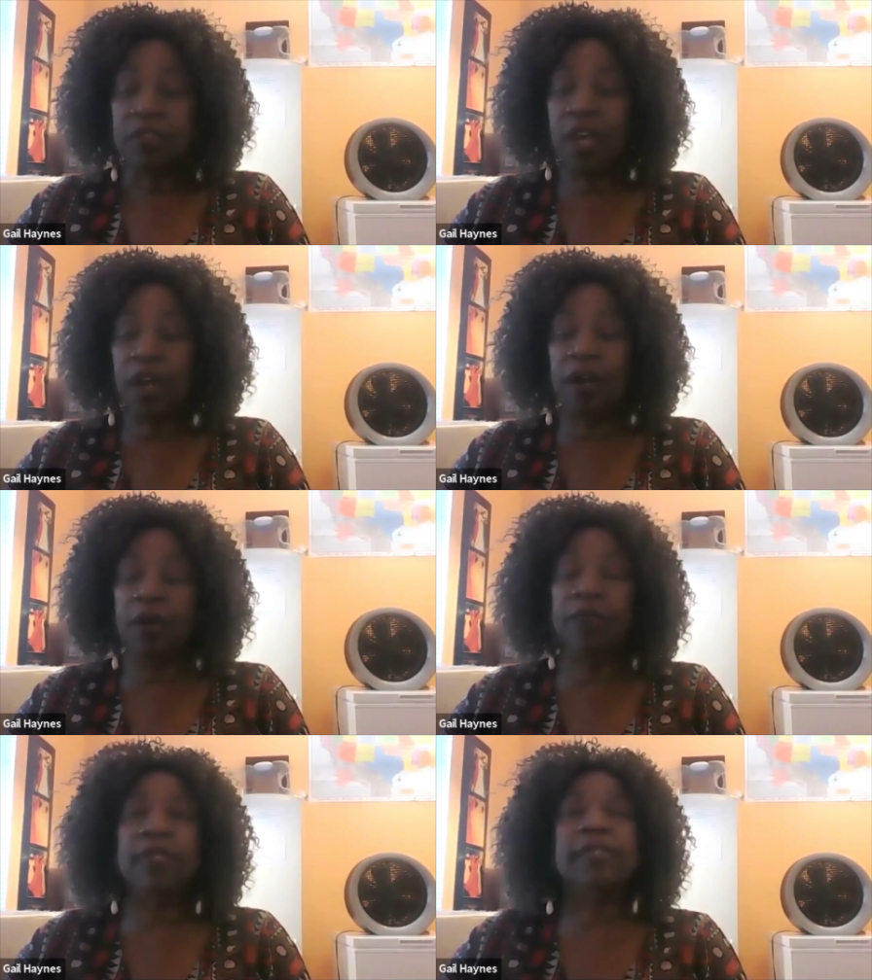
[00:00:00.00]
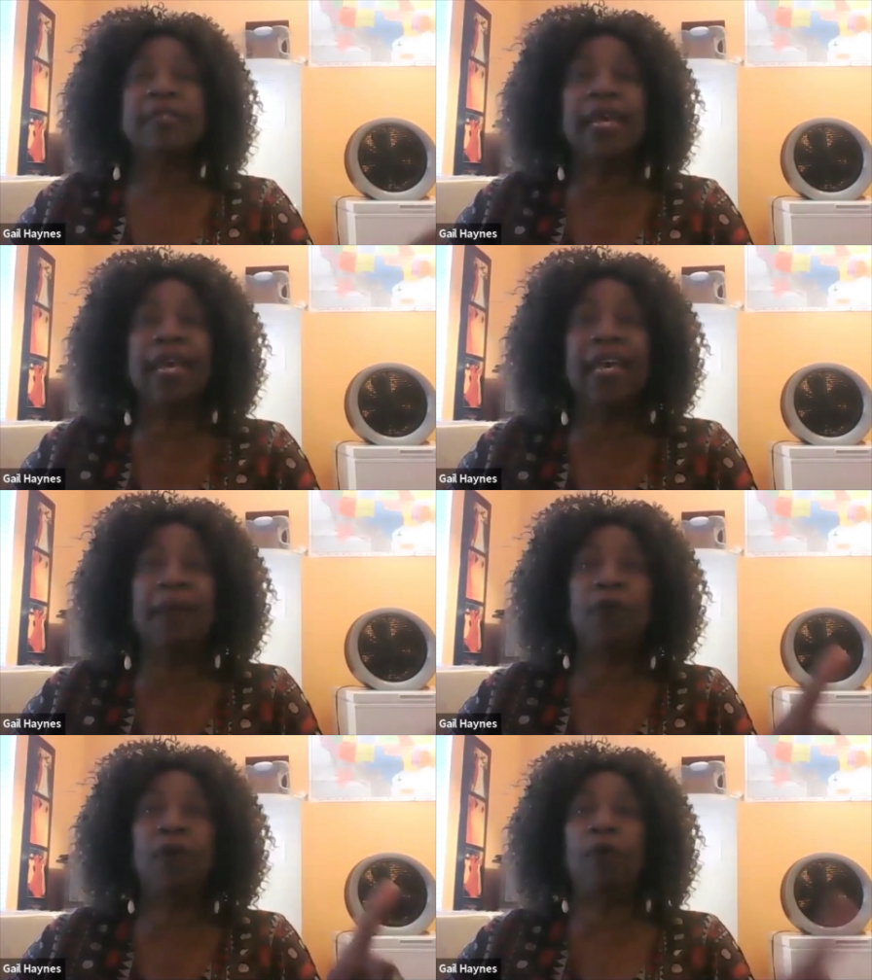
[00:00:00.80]
turned the
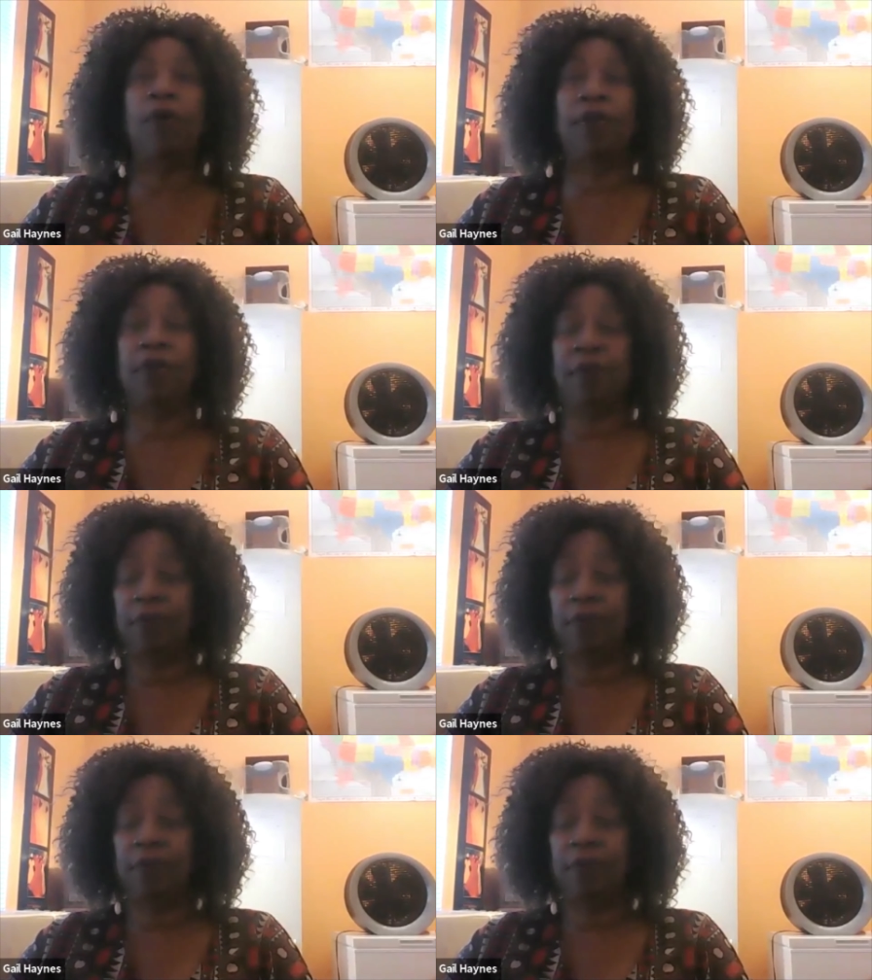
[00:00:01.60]
same corner,